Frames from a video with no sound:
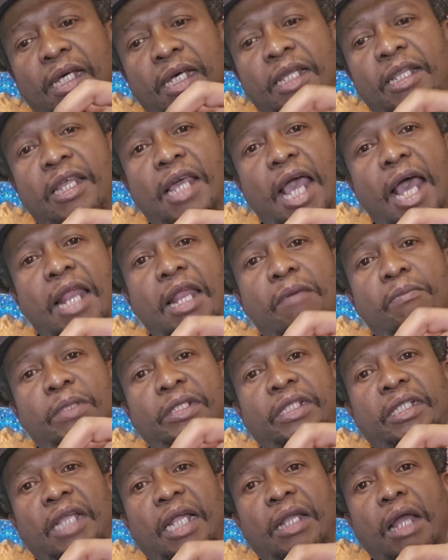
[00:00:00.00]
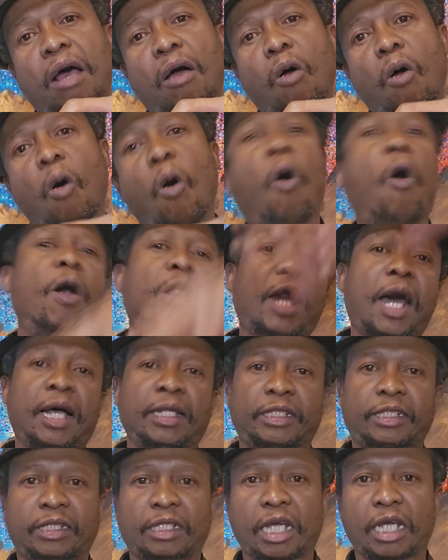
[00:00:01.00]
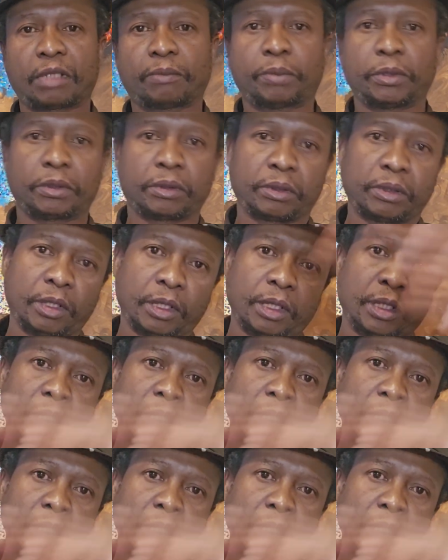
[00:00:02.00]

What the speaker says: the elements that are all unstable,